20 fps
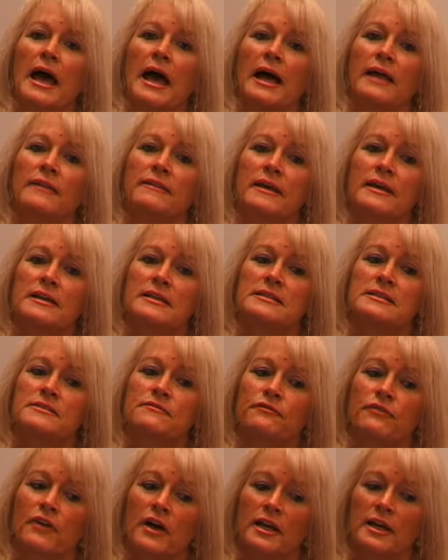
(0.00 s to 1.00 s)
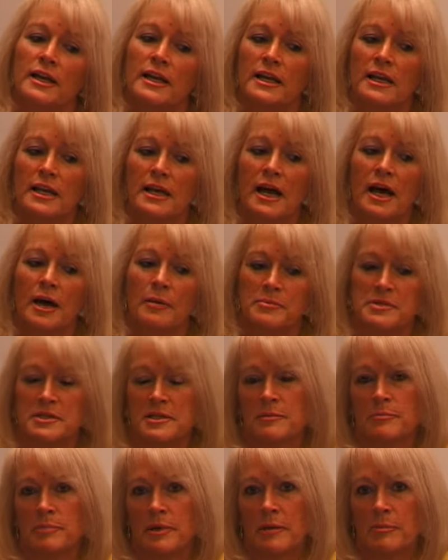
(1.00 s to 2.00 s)
and then it's finally up
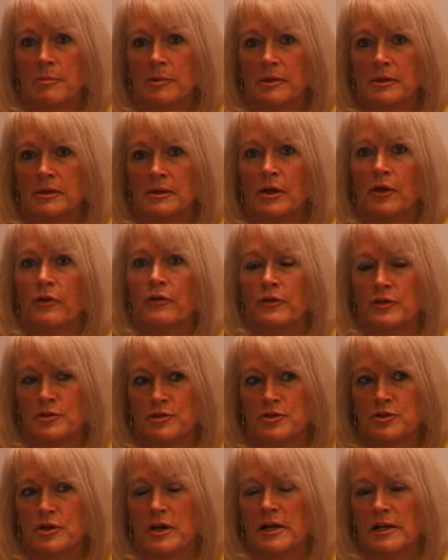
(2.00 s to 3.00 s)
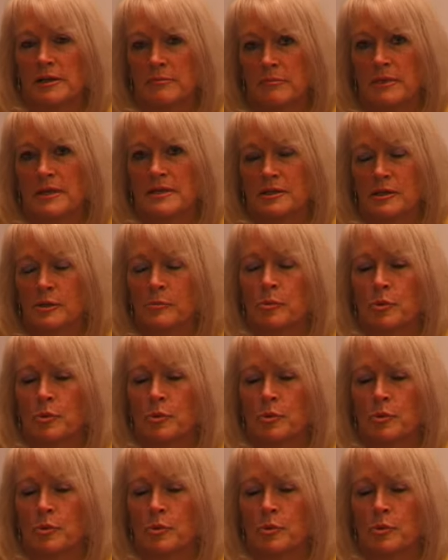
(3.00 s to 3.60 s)
to the people on the Australian Medical